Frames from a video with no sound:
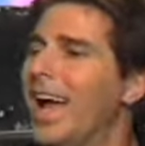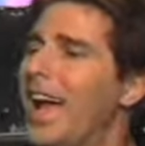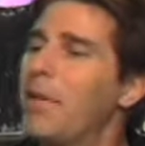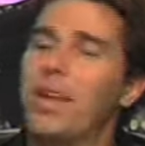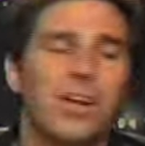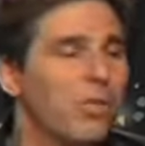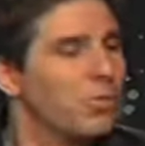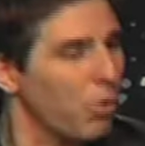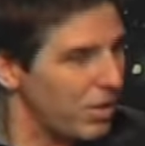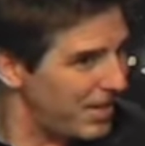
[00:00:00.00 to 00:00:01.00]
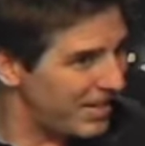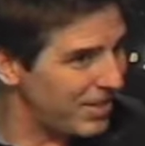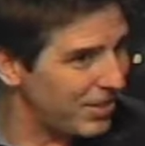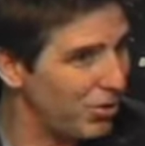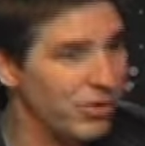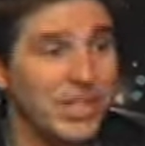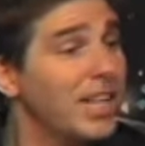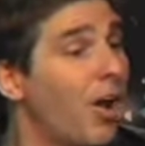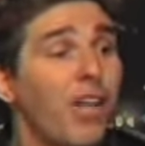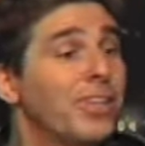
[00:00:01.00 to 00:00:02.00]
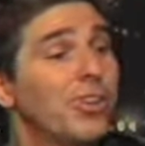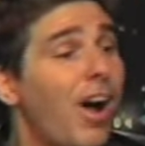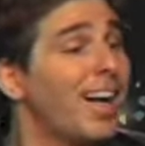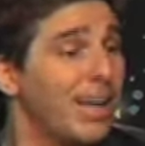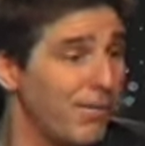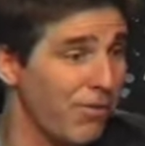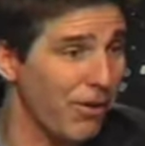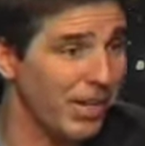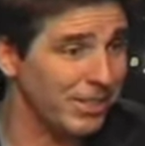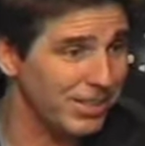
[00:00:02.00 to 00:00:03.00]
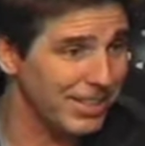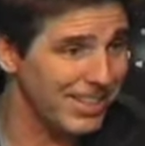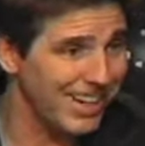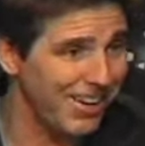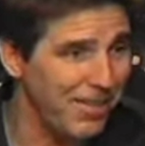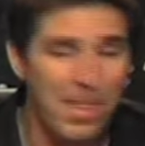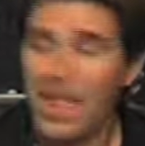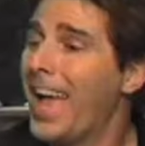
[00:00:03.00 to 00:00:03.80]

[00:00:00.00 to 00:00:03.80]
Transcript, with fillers: And, you know, George has the school. She did all the talking for us, you know.